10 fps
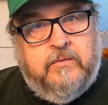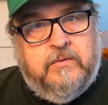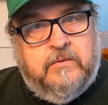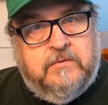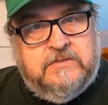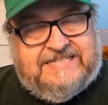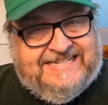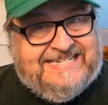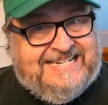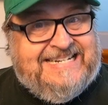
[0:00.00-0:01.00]

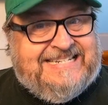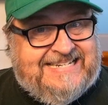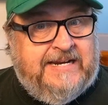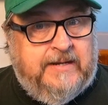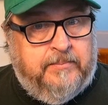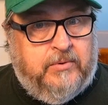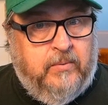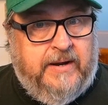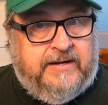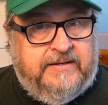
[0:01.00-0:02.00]
CNC set up
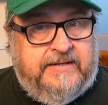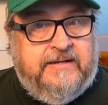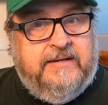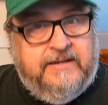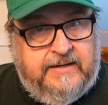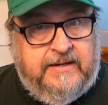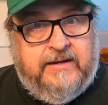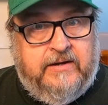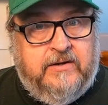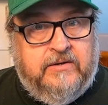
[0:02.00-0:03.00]
correctly
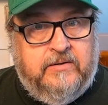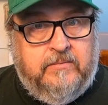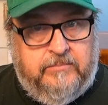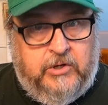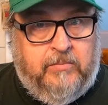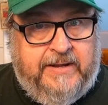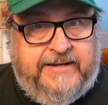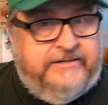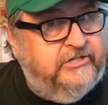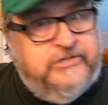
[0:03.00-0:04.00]
in
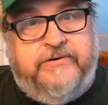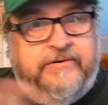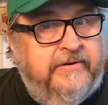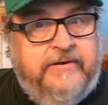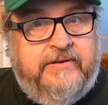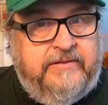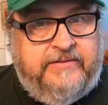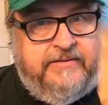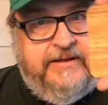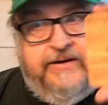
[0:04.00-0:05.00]
Millmage,
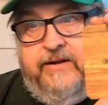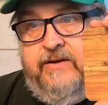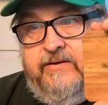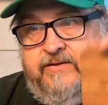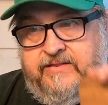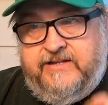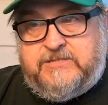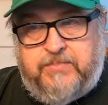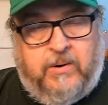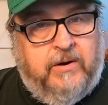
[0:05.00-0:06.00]
then this
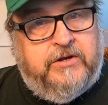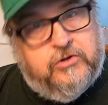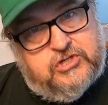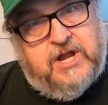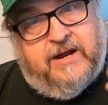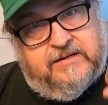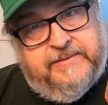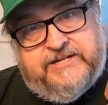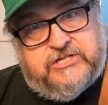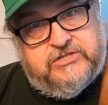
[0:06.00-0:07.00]
part, your stock
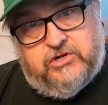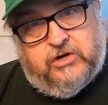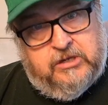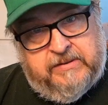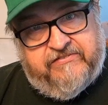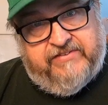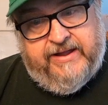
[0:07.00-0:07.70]
dimensions, are going to be fine.